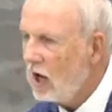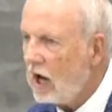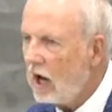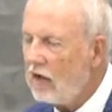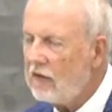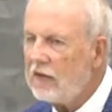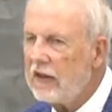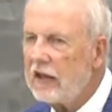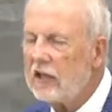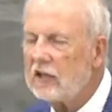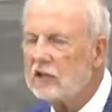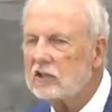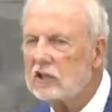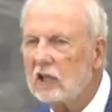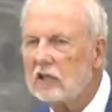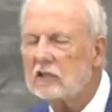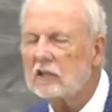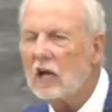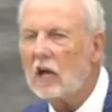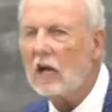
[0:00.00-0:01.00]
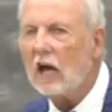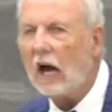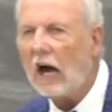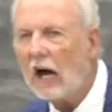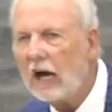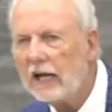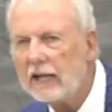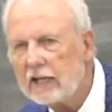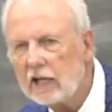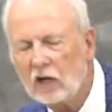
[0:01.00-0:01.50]
And then he says,
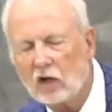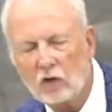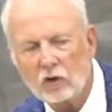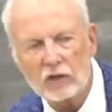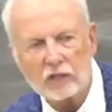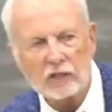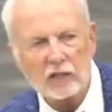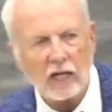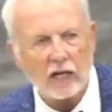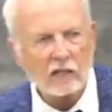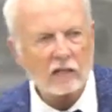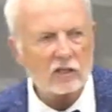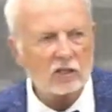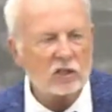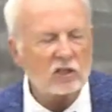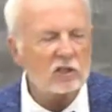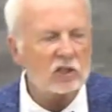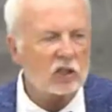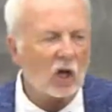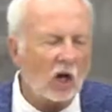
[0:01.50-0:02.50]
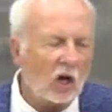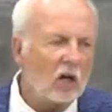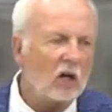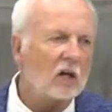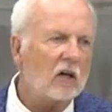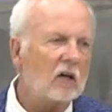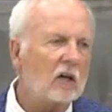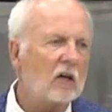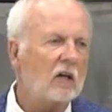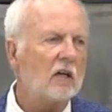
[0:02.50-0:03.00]
I know the Texas
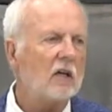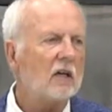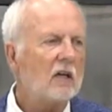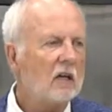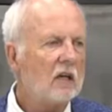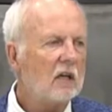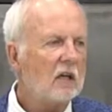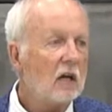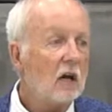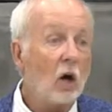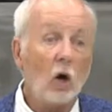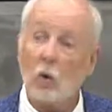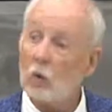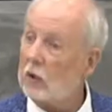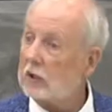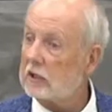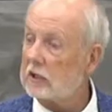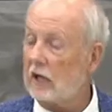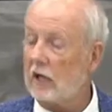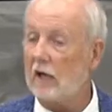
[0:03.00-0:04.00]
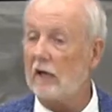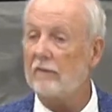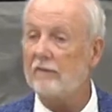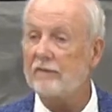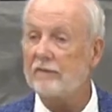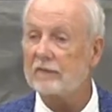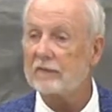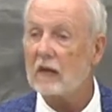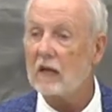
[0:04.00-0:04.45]
song. Oh, what's that?